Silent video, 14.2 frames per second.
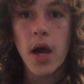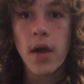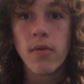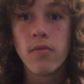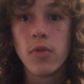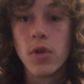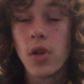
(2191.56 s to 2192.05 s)

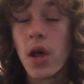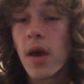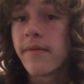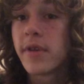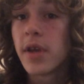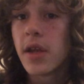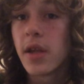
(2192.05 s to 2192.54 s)
would
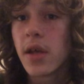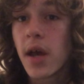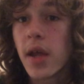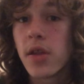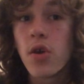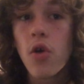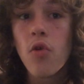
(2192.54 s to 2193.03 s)
love to get it.
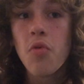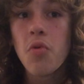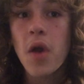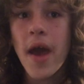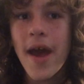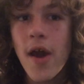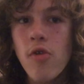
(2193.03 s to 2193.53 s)
I know
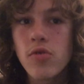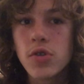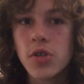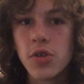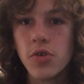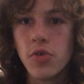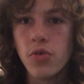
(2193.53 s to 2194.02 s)
how
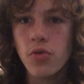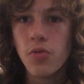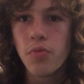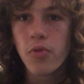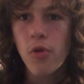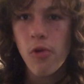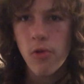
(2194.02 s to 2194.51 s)
to
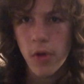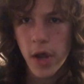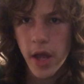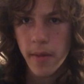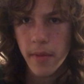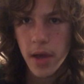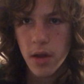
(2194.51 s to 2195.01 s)

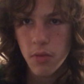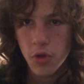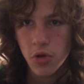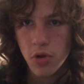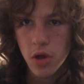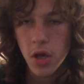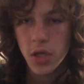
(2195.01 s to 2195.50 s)
program
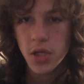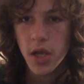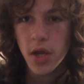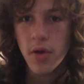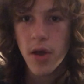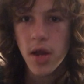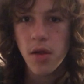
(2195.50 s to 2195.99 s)
animatronics. I
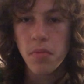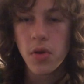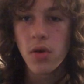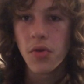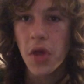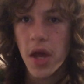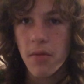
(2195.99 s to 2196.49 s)
know how to
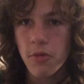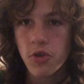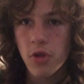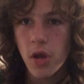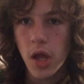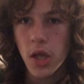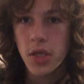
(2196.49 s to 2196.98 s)
build
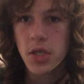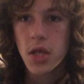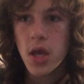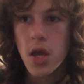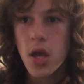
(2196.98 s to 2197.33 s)
animatronics.